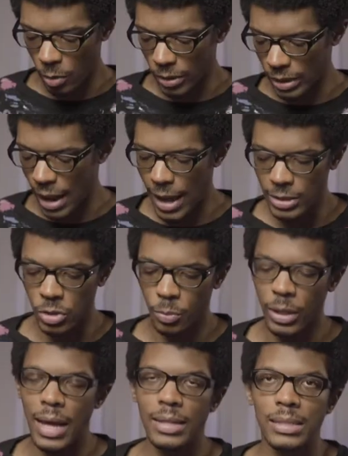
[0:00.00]
But with the
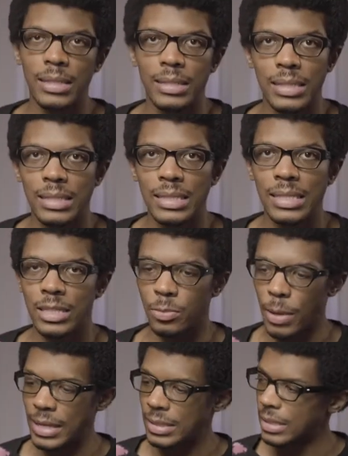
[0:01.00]
Hasselblad, since it's
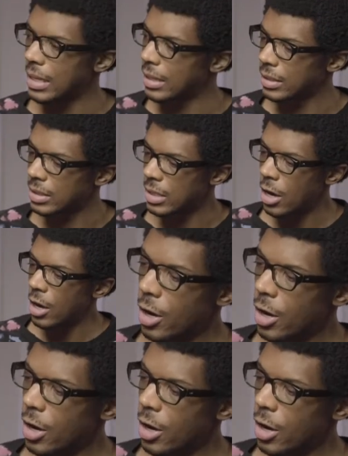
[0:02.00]
6x6,